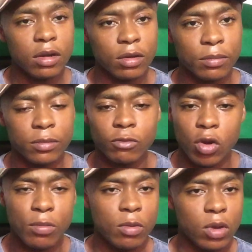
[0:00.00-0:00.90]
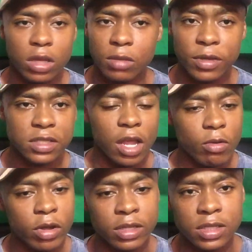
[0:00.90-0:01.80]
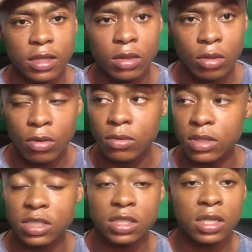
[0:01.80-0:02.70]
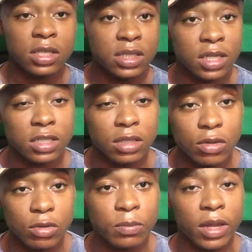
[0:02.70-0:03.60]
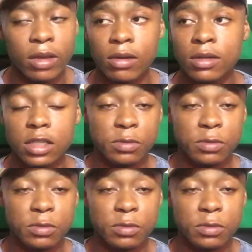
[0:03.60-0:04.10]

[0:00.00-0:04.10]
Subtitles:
Roma wanted him, etc. He said no. This year, he said he's a good player.